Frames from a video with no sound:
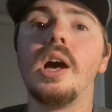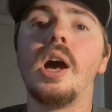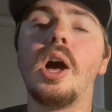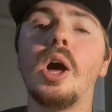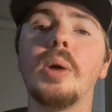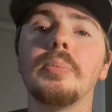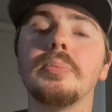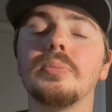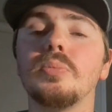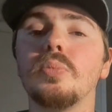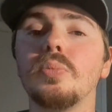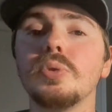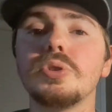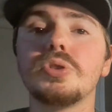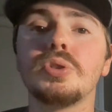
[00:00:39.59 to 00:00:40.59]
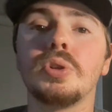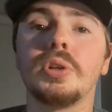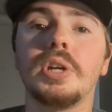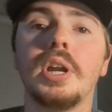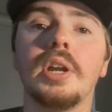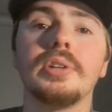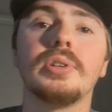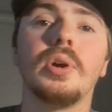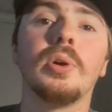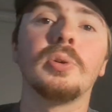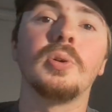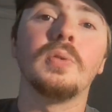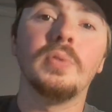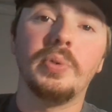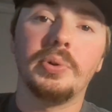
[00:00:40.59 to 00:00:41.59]
We're just going to kind of
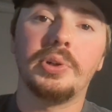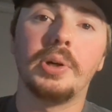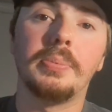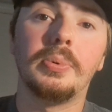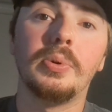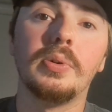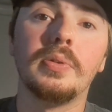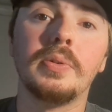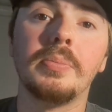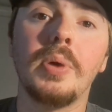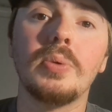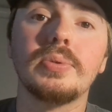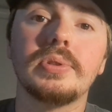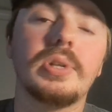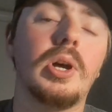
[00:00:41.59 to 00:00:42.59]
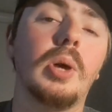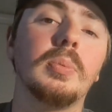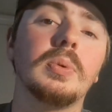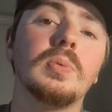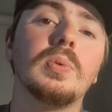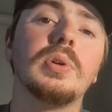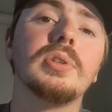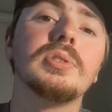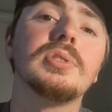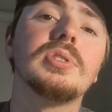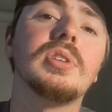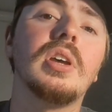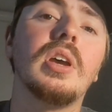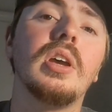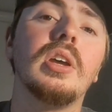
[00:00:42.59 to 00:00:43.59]
talk over a couple of the most common
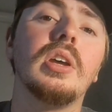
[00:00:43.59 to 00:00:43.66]
ones.